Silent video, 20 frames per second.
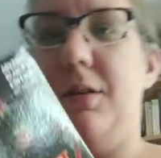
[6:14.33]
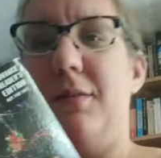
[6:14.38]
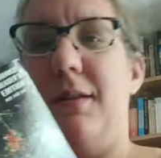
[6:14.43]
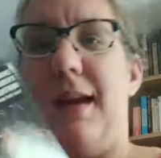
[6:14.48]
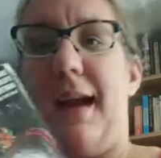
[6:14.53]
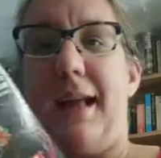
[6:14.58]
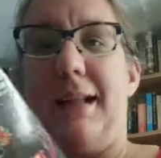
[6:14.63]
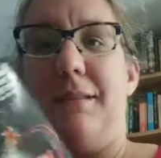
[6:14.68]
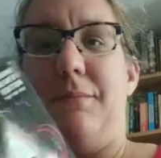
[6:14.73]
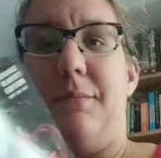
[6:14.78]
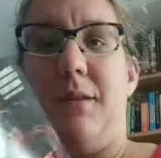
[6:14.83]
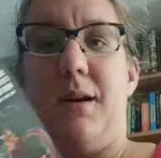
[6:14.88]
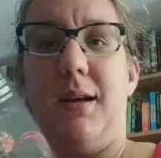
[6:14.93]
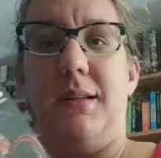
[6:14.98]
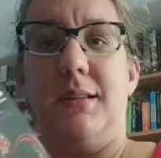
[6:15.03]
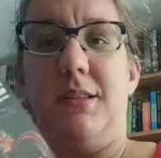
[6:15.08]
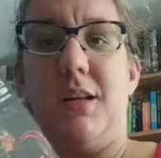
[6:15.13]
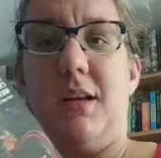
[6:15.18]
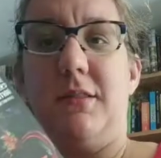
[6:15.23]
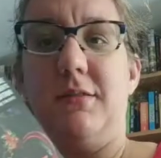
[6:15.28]
which we had in
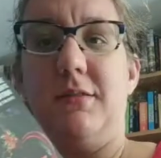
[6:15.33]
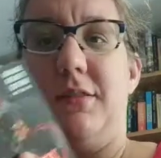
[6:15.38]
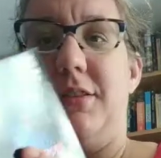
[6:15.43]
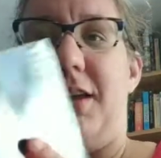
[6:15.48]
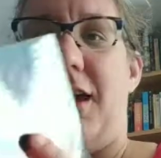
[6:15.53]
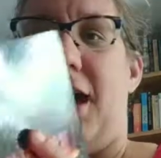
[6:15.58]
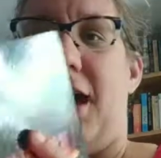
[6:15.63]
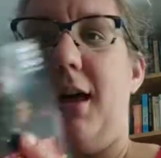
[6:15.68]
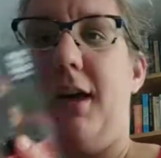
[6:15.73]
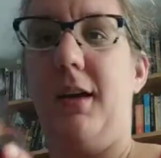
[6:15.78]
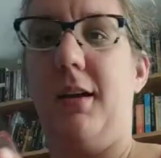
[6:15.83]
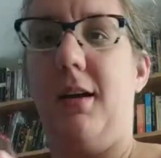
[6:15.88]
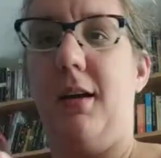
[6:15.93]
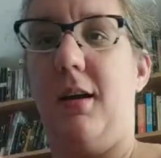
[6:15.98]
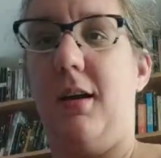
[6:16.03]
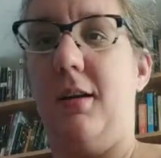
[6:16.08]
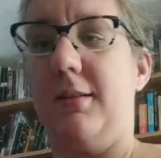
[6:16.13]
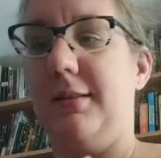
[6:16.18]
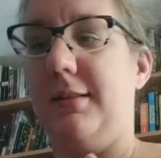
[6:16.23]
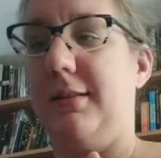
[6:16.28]
my childhood
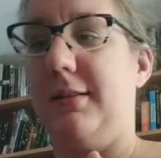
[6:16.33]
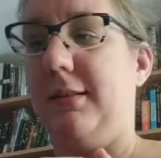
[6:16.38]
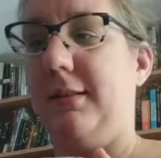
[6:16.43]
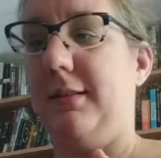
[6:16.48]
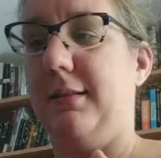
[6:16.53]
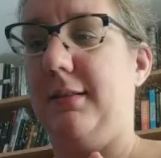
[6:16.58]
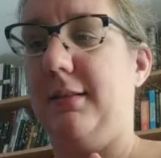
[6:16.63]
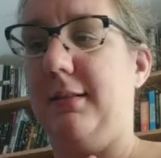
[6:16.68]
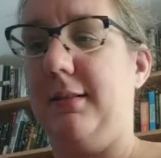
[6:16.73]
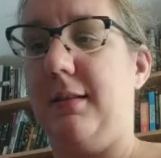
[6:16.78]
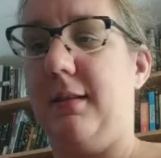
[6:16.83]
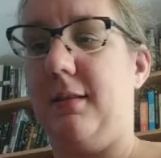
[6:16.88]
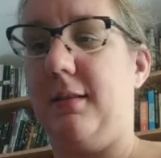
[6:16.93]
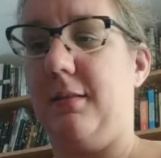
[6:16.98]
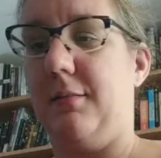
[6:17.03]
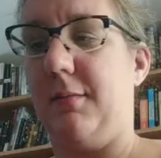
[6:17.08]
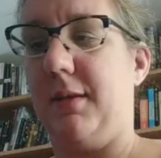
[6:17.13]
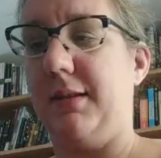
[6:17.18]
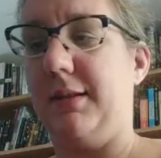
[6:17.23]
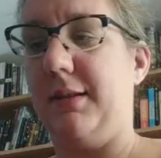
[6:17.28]
garden, the
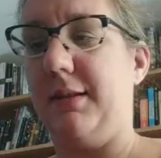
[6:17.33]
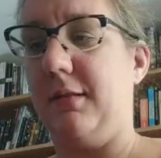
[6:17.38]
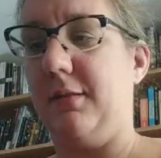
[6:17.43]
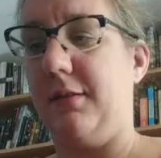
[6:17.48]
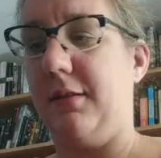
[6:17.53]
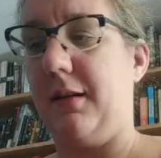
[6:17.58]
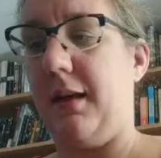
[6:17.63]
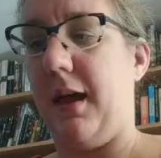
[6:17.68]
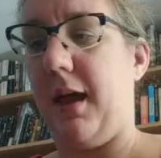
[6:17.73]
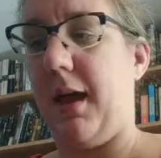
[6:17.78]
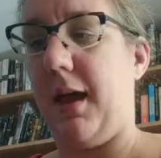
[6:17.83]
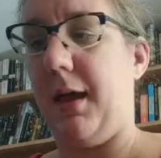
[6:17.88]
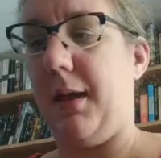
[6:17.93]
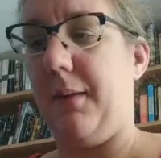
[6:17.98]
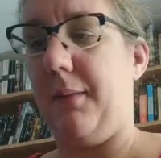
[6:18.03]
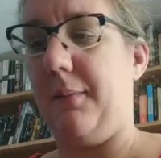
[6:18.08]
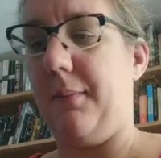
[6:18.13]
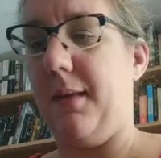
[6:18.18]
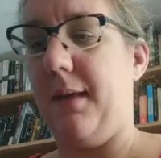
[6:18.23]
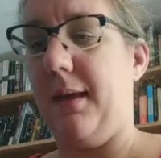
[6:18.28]
garden of my childhood
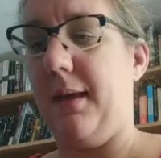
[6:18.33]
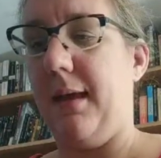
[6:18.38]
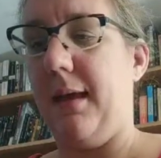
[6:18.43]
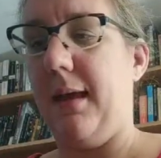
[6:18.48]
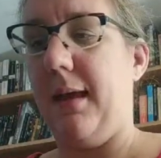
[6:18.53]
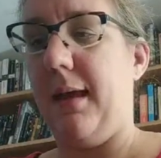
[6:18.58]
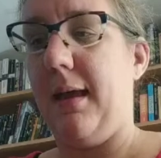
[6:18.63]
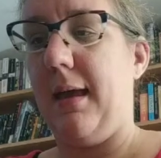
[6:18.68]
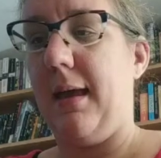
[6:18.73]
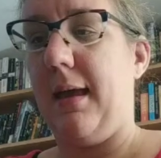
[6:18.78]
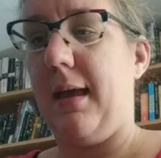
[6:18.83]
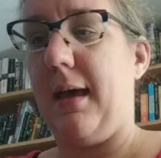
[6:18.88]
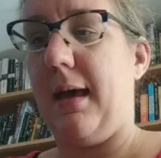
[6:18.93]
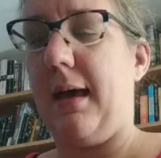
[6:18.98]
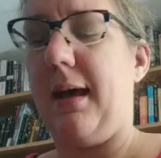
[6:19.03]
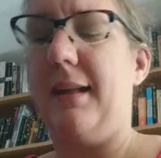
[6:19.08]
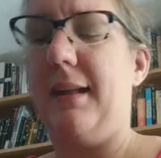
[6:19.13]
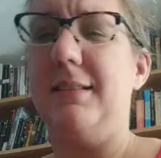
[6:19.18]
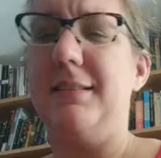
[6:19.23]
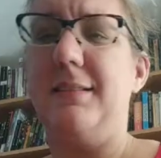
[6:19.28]
home.
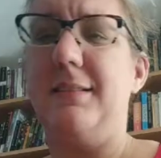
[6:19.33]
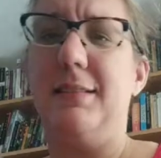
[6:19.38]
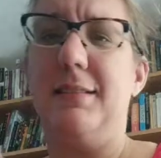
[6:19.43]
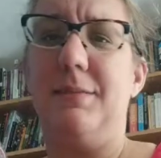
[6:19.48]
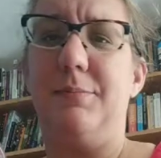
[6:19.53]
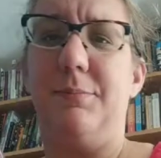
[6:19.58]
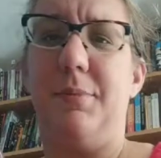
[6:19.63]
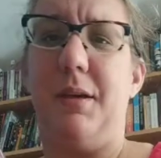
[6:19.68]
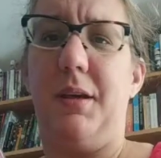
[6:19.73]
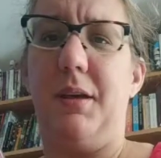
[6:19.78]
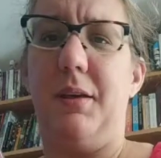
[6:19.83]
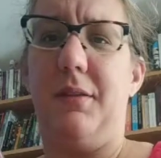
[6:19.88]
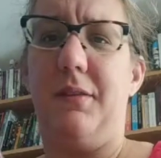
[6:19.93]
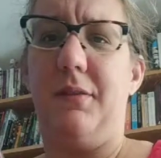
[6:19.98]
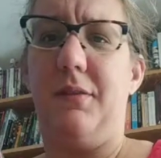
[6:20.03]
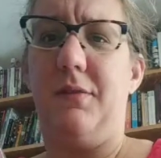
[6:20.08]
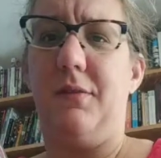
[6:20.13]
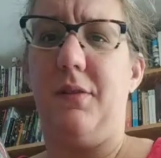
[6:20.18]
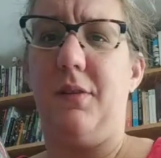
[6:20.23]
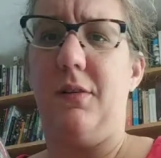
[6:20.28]
And it's just
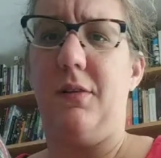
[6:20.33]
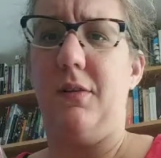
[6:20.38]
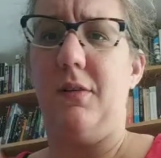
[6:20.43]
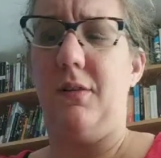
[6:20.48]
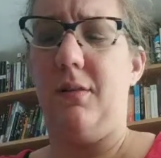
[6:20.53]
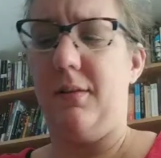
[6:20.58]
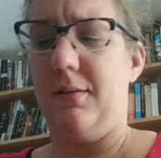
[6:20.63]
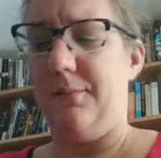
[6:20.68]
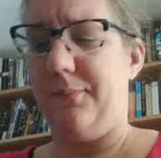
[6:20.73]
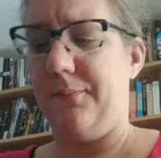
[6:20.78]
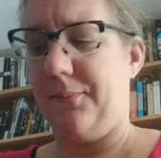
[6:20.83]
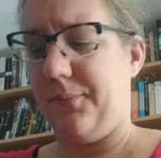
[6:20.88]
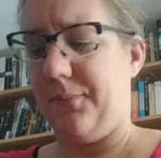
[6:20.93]
beautiful.